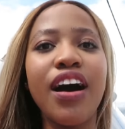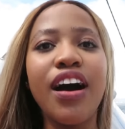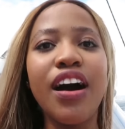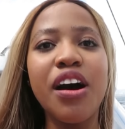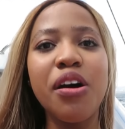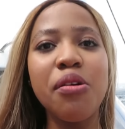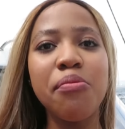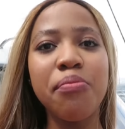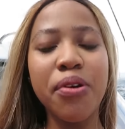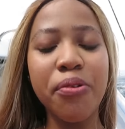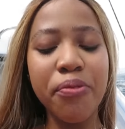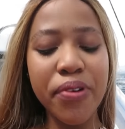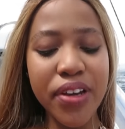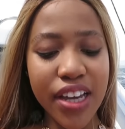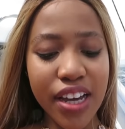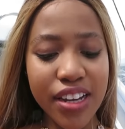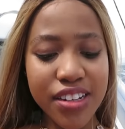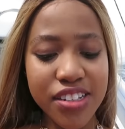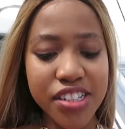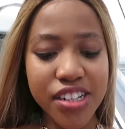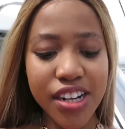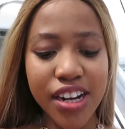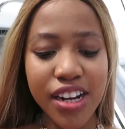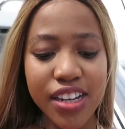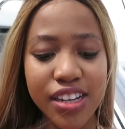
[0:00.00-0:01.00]
Um, but we
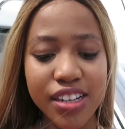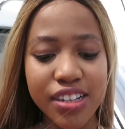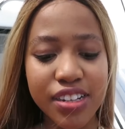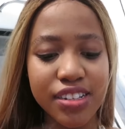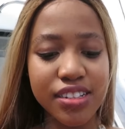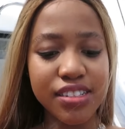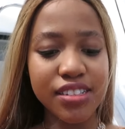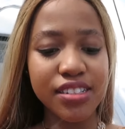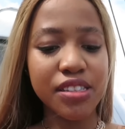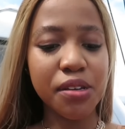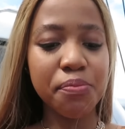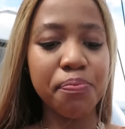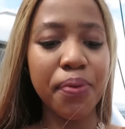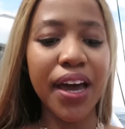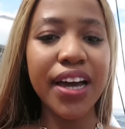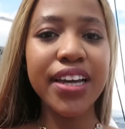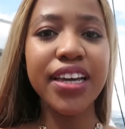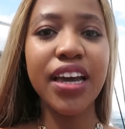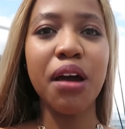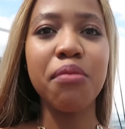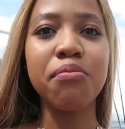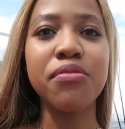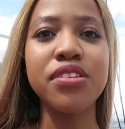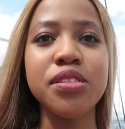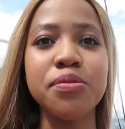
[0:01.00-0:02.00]
can try it. The back
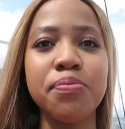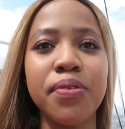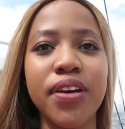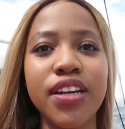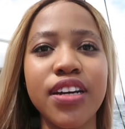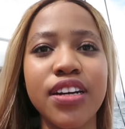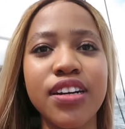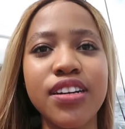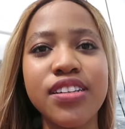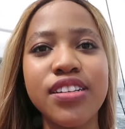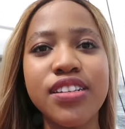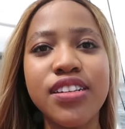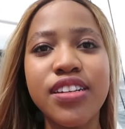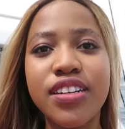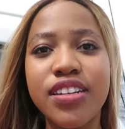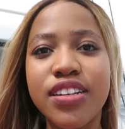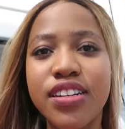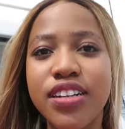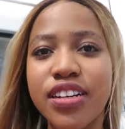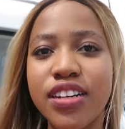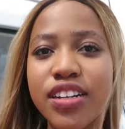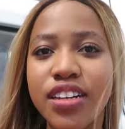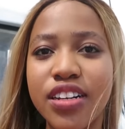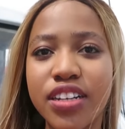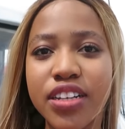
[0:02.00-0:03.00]
yeah, camera is better. Take
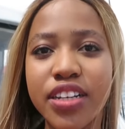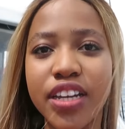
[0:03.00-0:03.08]
yours.